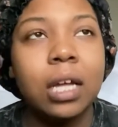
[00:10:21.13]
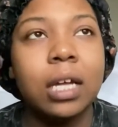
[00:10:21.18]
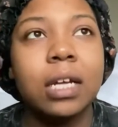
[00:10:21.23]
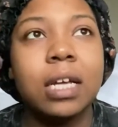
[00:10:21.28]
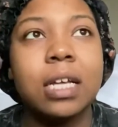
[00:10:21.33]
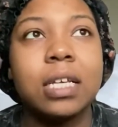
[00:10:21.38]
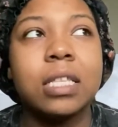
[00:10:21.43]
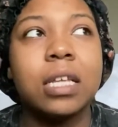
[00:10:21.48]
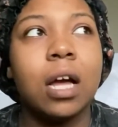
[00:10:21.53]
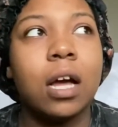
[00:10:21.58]

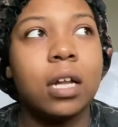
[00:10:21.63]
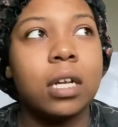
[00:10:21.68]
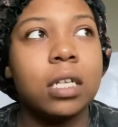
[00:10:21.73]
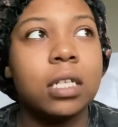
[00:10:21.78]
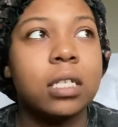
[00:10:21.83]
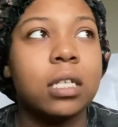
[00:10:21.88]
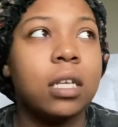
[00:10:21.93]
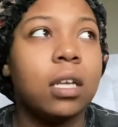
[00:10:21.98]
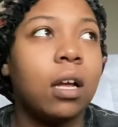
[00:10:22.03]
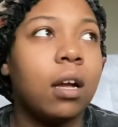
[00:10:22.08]
Because
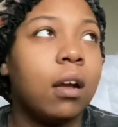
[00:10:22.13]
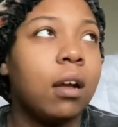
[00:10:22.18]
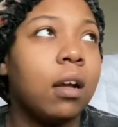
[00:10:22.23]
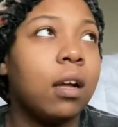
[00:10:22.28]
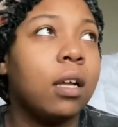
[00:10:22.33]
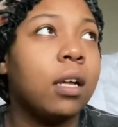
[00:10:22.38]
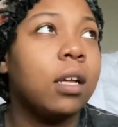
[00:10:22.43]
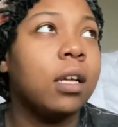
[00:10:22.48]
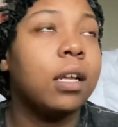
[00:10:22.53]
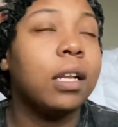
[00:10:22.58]
honestly,
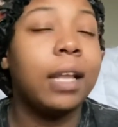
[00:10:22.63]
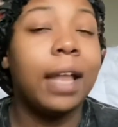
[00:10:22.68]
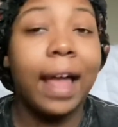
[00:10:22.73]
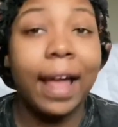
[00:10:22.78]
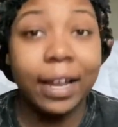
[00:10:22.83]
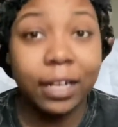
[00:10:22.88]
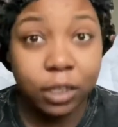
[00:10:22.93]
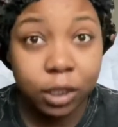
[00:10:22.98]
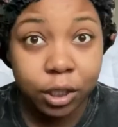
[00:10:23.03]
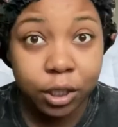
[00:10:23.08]
y'all,
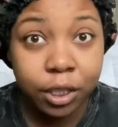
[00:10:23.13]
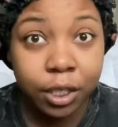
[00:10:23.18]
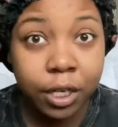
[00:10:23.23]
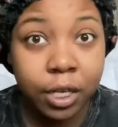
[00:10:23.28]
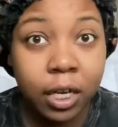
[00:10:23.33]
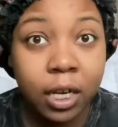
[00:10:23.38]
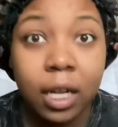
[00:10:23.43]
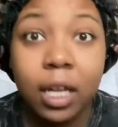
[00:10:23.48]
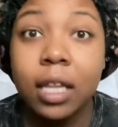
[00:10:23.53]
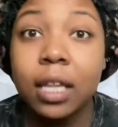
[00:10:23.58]
last
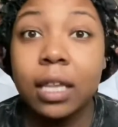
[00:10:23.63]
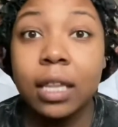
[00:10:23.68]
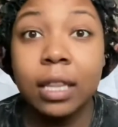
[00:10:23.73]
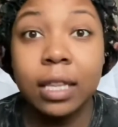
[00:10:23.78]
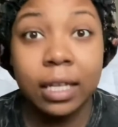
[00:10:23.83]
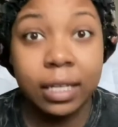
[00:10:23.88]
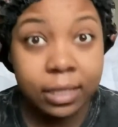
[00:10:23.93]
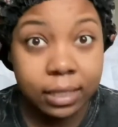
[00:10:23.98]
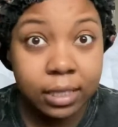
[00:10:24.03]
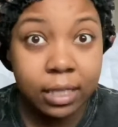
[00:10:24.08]
year,
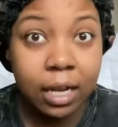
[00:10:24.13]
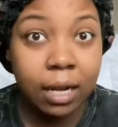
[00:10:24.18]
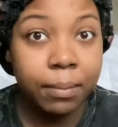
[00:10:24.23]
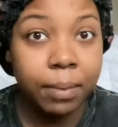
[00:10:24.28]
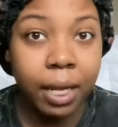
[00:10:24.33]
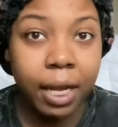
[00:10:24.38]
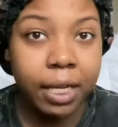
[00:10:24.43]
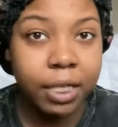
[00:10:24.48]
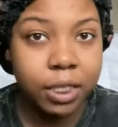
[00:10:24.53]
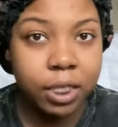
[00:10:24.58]
this time
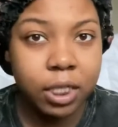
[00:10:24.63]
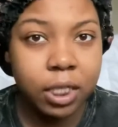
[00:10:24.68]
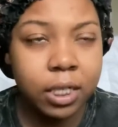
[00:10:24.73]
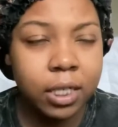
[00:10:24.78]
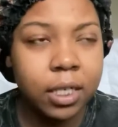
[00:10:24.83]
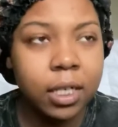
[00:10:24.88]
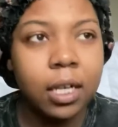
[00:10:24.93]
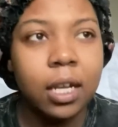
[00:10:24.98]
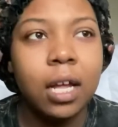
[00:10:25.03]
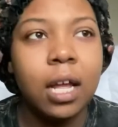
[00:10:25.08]
last
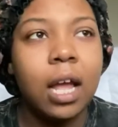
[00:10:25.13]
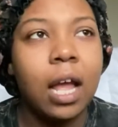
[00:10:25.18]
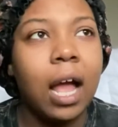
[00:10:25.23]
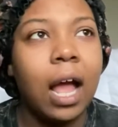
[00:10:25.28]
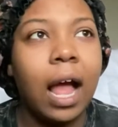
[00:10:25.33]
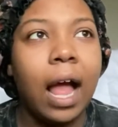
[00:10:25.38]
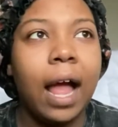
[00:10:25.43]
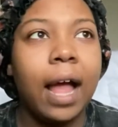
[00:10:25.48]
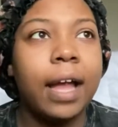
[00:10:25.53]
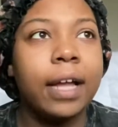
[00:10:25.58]
year,
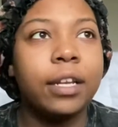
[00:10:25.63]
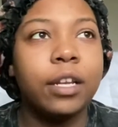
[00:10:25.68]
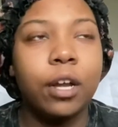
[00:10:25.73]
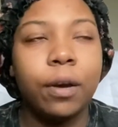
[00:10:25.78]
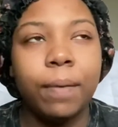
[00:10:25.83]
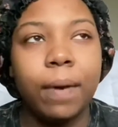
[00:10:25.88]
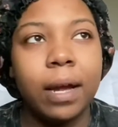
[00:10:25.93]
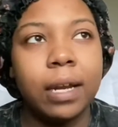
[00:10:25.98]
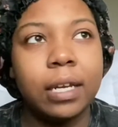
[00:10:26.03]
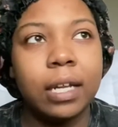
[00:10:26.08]
I had
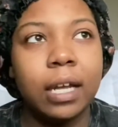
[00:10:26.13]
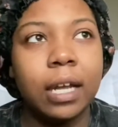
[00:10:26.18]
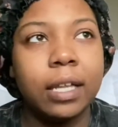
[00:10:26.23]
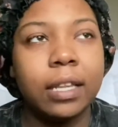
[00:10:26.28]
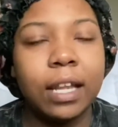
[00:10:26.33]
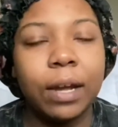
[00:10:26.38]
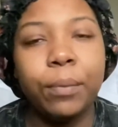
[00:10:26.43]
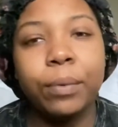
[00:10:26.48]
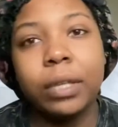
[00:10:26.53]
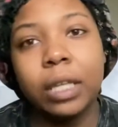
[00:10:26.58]
no idea
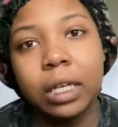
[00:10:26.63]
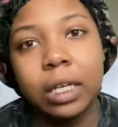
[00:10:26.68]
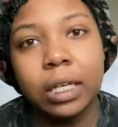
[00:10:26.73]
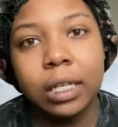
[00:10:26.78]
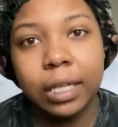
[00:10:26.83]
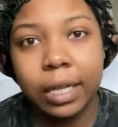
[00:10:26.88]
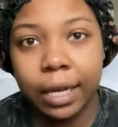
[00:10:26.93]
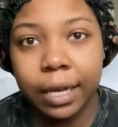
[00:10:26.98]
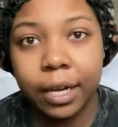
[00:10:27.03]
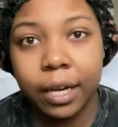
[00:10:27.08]
that within a
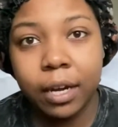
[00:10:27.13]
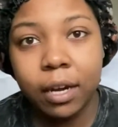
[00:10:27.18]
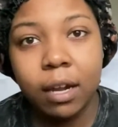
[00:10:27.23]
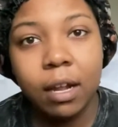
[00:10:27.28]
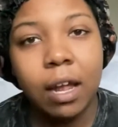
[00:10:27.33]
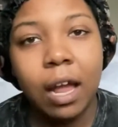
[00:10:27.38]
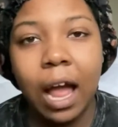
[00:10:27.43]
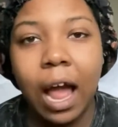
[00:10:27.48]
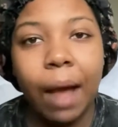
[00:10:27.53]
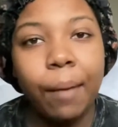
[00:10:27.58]
year,
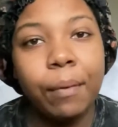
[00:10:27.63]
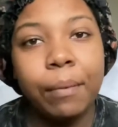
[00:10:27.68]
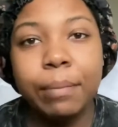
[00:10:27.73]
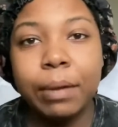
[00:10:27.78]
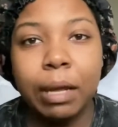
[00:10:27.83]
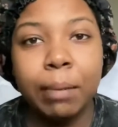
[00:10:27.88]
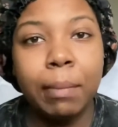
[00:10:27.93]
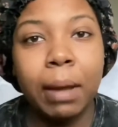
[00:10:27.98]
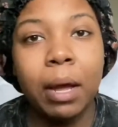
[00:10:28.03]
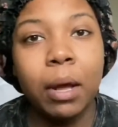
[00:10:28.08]
I would
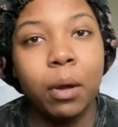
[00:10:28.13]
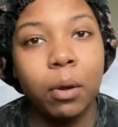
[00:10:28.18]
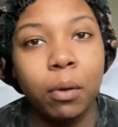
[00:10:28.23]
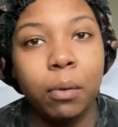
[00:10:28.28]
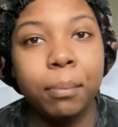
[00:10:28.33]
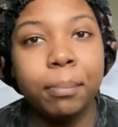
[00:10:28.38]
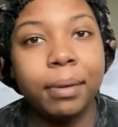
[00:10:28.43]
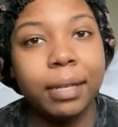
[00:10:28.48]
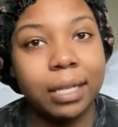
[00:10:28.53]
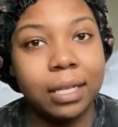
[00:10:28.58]
be in my
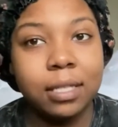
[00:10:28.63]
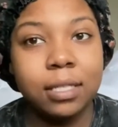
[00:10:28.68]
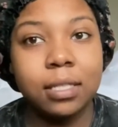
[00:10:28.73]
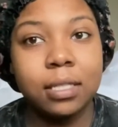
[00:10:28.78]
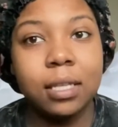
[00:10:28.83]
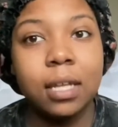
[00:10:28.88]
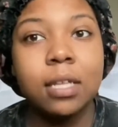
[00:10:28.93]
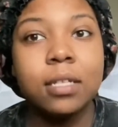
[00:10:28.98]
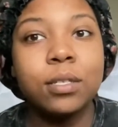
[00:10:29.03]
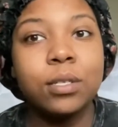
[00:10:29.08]
own
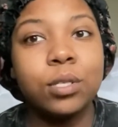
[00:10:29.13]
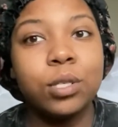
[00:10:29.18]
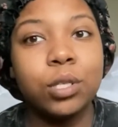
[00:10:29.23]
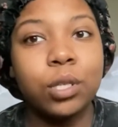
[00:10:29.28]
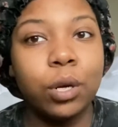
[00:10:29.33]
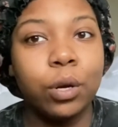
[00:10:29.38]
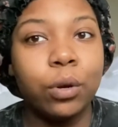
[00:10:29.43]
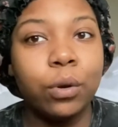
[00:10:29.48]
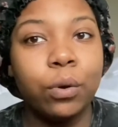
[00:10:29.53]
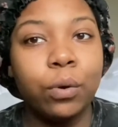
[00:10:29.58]
place.
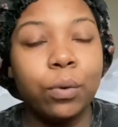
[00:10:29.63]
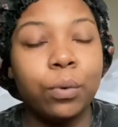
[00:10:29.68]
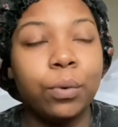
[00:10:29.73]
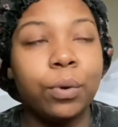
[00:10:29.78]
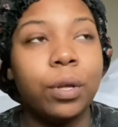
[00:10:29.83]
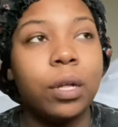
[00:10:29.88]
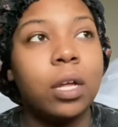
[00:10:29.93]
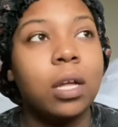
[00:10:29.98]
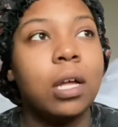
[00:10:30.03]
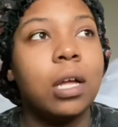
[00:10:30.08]

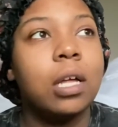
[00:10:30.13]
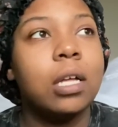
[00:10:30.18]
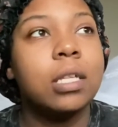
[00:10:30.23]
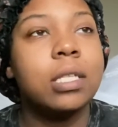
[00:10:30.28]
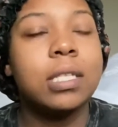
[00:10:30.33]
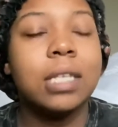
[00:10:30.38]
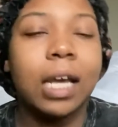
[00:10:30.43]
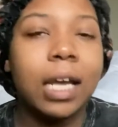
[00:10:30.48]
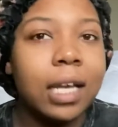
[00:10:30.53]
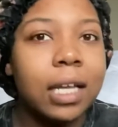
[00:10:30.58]
So
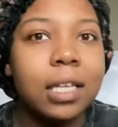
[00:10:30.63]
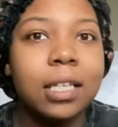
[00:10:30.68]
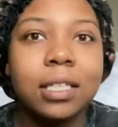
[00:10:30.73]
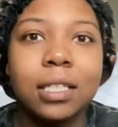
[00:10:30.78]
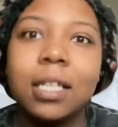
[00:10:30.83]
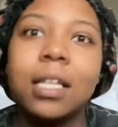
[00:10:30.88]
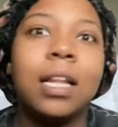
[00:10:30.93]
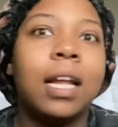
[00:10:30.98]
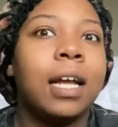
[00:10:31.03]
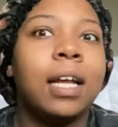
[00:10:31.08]

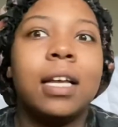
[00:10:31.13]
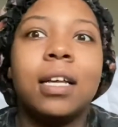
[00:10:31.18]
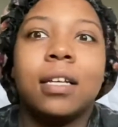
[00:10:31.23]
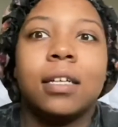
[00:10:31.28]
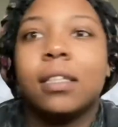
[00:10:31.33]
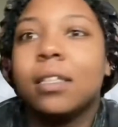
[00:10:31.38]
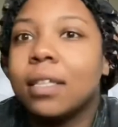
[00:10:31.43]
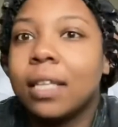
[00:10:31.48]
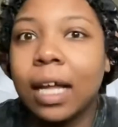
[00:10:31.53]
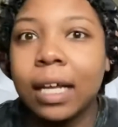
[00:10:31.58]

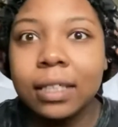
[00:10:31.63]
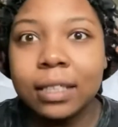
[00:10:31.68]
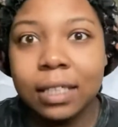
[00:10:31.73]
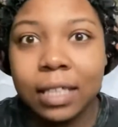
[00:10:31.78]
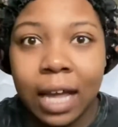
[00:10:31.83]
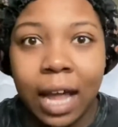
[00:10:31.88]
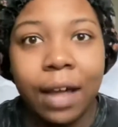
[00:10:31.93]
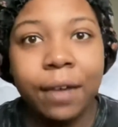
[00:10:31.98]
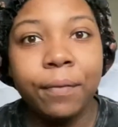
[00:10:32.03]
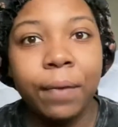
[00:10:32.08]
that's
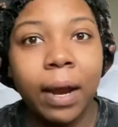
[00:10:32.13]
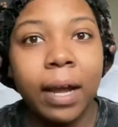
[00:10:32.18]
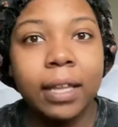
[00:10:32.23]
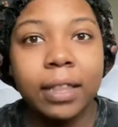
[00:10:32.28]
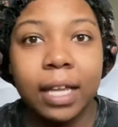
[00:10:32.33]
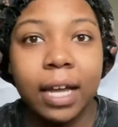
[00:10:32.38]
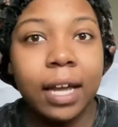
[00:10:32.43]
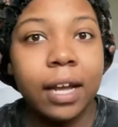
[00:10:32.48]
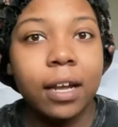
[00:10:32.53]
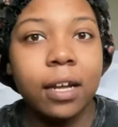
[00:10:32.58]
that
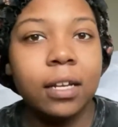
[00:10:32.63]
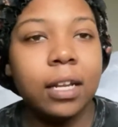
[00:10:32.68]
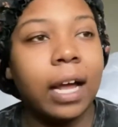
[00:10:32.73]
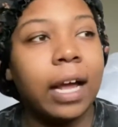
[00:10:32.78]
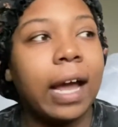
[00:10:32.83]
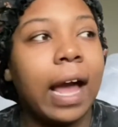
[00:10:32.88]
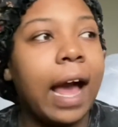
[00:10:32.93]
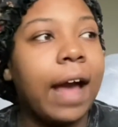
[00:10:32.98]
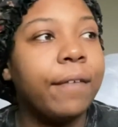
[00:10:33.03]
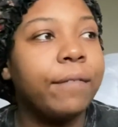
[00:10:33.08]
right there.
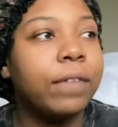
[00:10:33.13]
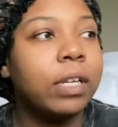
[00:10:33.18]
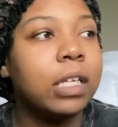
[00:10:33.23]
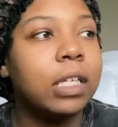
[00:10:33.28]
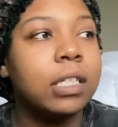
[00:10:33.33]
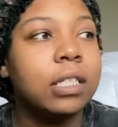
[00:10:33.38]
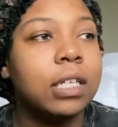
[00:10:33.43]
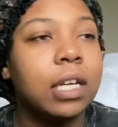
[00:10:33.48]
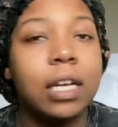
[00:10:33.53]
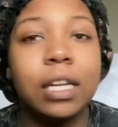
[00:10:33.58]
Like, I
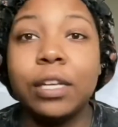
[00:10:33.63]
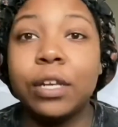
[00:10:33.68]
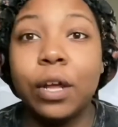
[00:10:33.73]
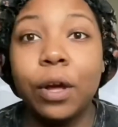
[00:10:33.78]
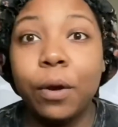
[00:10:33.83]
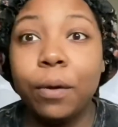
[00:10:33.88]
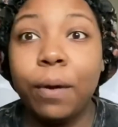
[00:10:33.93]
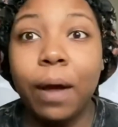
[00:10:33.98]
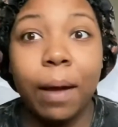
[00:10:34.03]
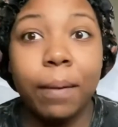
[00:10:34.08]
really didn't
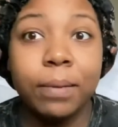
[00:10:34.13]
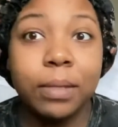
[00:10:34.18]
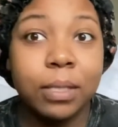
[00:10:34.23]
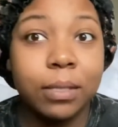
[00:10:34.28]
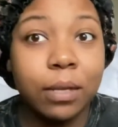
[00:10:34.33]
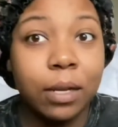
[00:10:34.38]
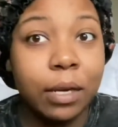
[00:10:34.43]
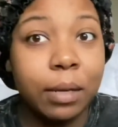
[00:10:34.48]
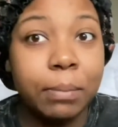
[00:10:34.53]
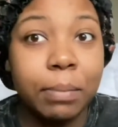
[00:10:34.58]
know I
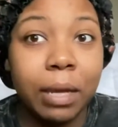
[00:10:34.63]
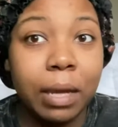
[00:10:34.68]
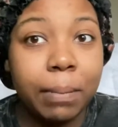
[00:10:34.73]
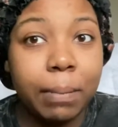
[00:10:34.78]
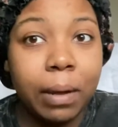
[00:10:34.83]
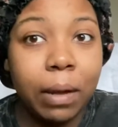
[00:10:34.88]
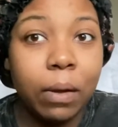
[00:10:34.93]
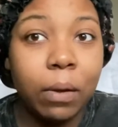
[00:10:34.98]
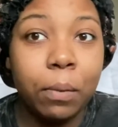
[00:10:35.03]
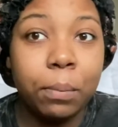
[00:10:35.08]
was going to be in
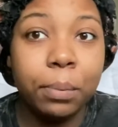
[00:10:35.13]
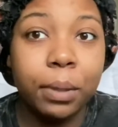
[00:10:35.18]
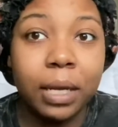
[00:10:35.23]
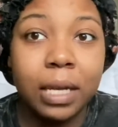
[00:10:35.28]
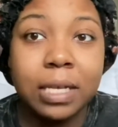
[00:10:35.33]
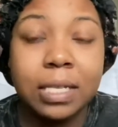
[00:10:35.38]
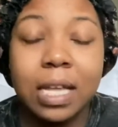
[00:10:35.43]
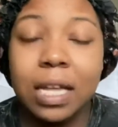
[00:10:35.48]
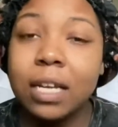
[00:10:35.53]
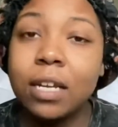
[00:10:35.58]
my own
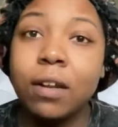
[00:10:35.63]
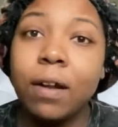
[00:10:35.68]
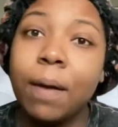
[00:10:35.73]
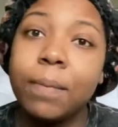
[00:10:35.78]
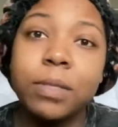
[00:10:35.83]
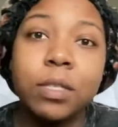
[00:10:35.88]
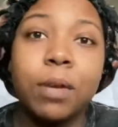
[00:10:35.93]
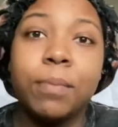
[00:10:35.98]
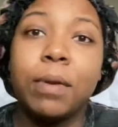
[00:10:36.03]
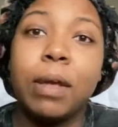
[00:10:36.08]
place. I didn't know I
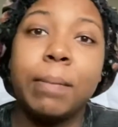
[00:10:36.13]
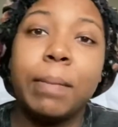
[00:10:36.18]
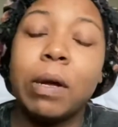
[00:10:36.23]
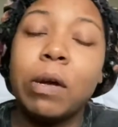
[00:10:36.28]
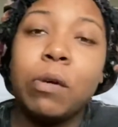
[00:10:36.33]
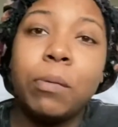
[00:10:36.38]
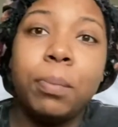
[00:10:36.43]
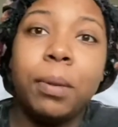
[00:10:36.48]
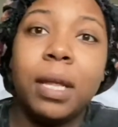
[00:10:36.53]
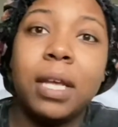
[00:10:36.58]
was going to be in my
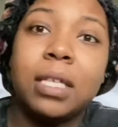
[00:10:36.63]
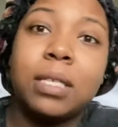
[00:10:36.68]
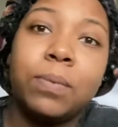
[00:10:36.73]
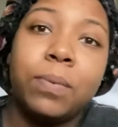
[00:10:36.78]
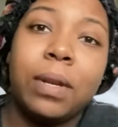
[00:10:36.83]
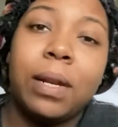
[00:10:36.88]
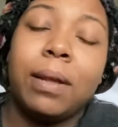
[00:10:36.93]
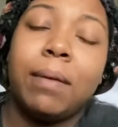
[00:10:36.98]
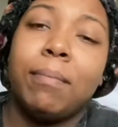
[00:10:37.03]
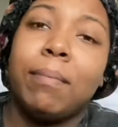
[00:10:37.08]
own place
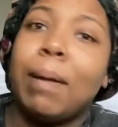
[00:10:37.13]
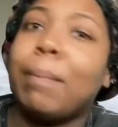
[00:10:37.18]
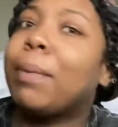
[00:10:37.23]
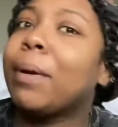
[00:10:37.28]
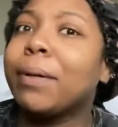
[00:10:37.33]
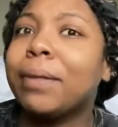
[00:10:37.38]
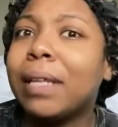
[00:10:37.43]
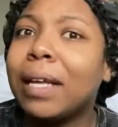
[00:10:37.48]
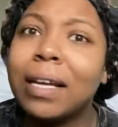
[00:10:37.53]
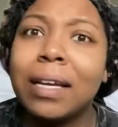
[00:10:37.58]
when my
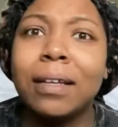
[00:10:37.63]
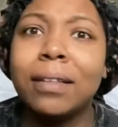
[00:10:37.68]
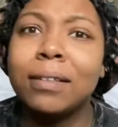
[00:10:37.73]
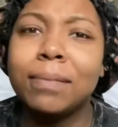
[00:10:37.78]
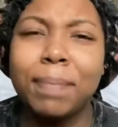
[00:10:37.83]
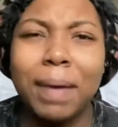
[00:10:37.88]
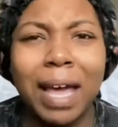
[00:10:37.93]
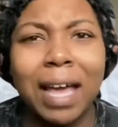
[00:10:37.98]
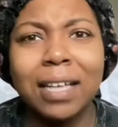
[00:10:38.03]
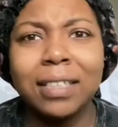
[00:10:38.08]
birthday
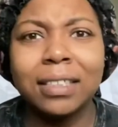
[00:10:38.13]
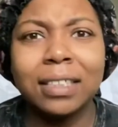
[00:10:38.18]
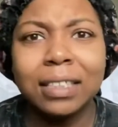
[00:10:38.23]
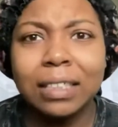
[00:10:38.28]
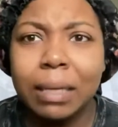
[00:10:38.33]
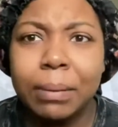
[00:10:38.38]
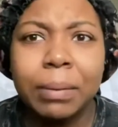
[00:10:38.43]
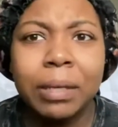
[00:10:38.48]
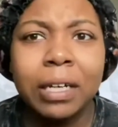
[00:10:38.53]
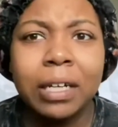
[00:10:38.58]
passed the
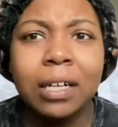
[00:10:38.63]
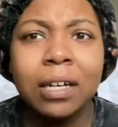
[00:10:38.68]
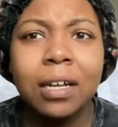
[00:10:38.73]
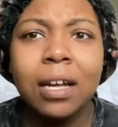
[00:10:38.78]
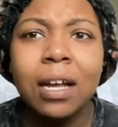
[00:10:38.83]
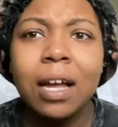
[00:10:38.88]
summer.